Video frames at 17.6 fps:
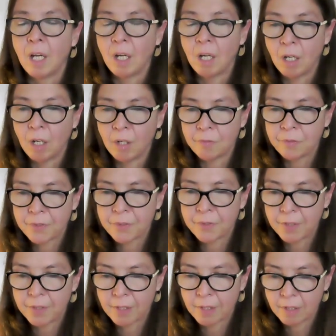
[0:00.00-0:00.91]
of
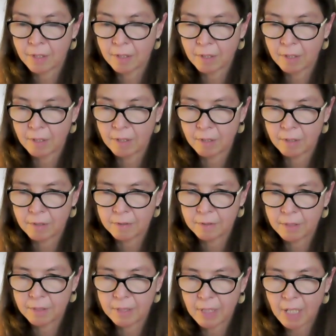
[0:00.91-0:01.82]
the
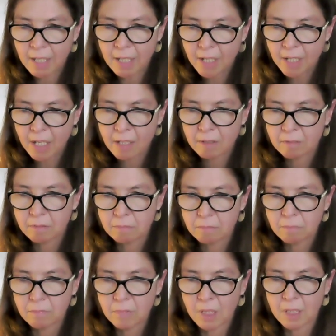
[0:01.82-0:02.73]
the other
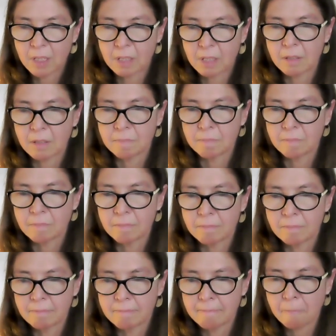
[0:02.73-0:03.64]

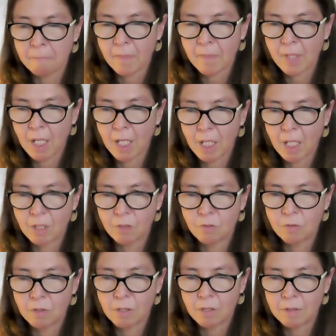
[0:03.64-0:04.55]
um,
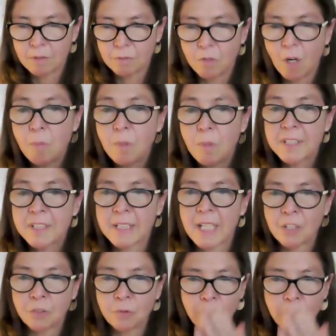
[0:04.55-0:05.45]
robots
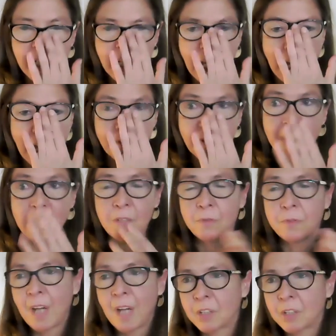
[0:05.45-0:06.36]
that we have, and
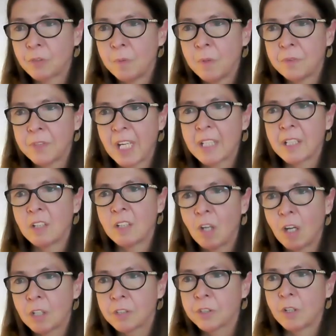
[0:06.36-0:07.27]
in fact, we've done a
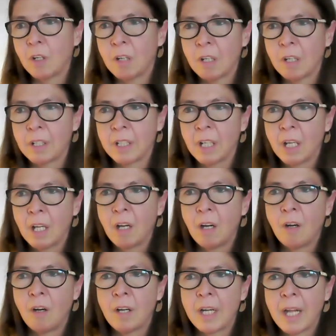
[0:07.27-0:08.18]
lot on,
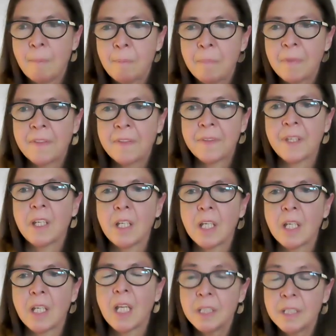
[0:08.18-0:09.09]
on
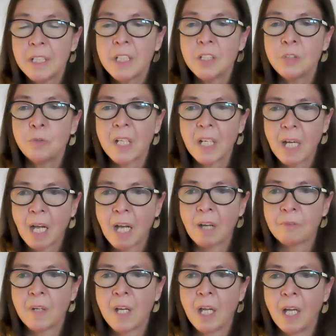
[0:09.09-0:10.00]
empathy. Indeed, we
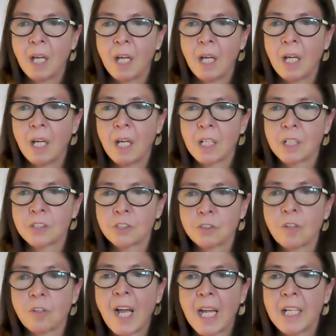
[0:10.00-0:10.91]
have uh,
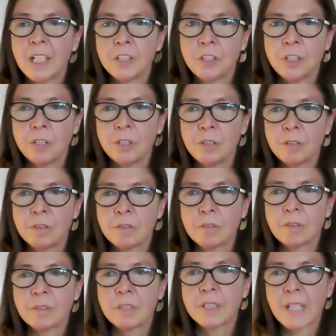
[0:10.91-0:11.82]
trying to,
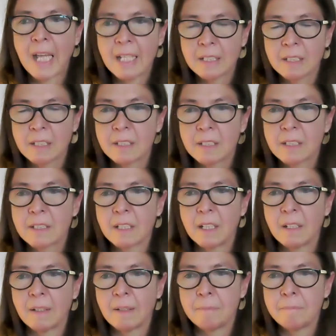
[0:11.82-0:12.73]
to sense
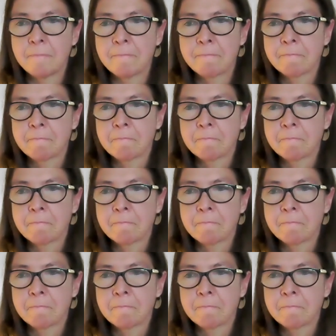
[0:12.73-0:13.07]
um,